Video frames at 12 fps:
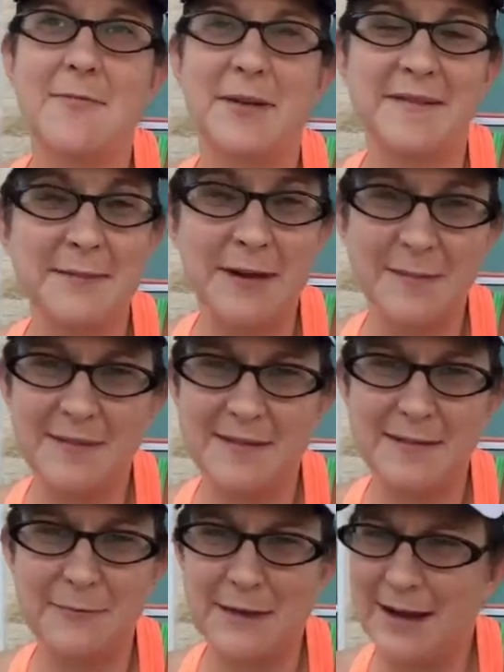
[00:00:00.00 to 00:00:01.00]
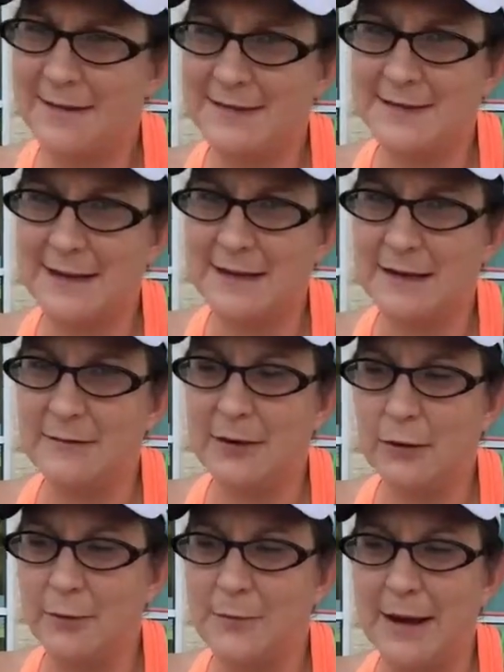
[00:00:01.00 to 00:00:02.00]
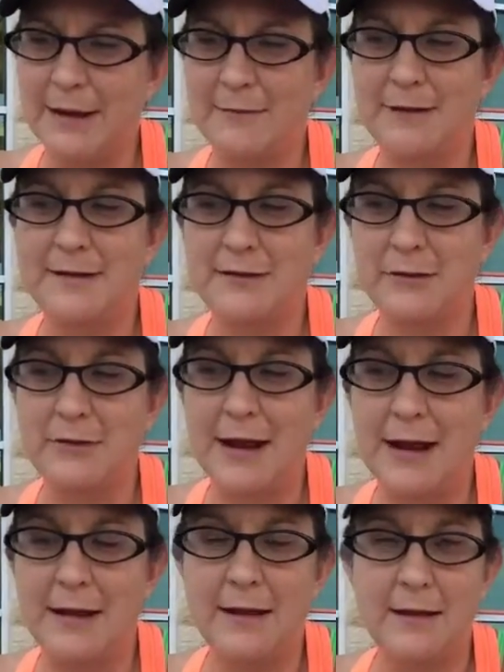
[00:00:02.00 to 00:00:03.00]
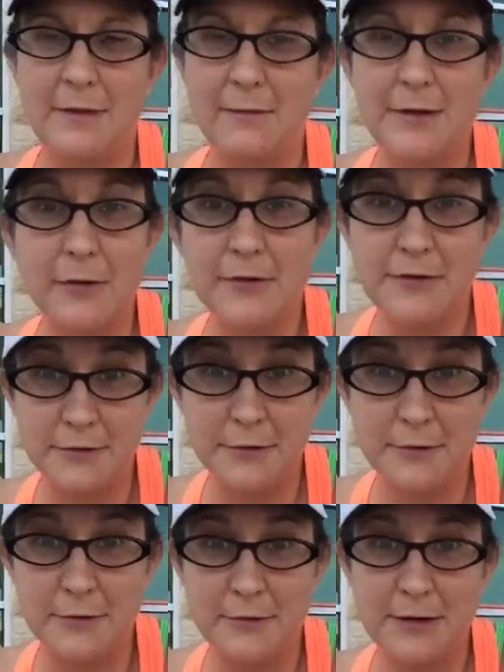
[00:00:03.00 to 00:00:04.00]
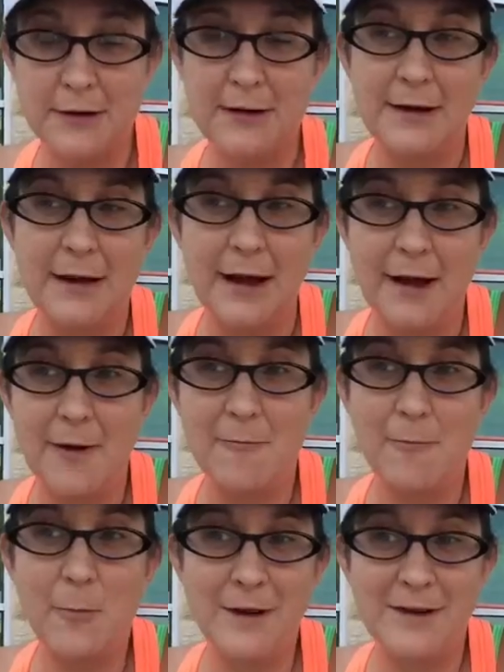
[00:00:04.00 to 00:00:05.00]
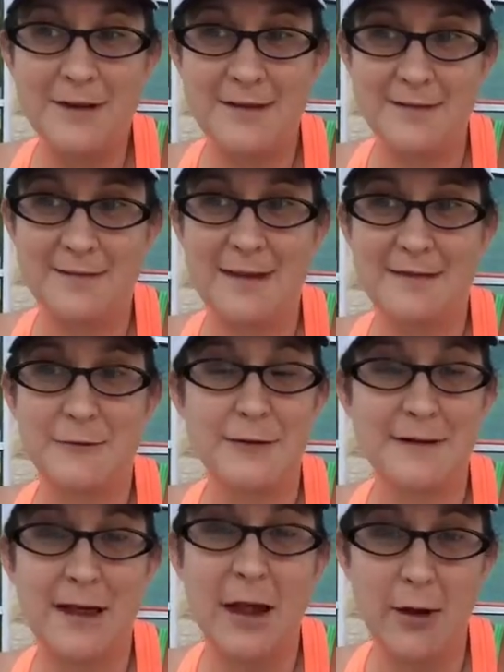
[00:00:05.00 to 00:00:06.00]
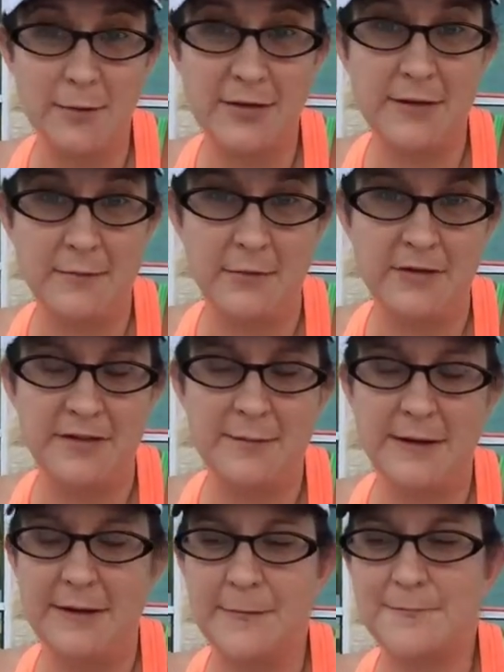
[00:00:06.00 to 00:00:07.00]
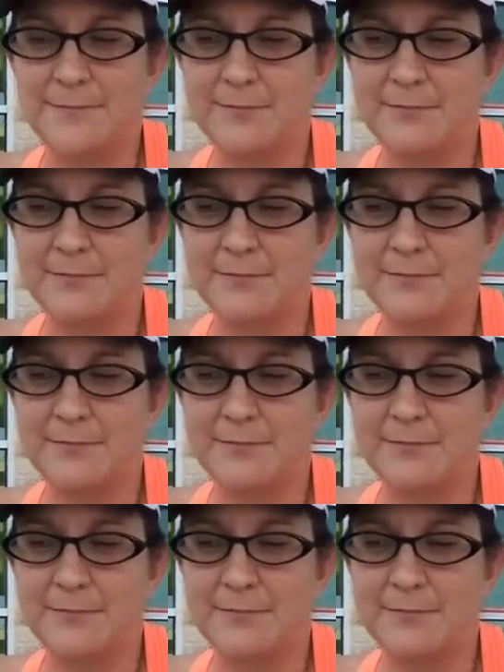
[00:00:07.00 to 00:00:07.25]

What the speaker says: But sometimes we hesitate and we hold back and we don't do what it is that's going to help them ultimately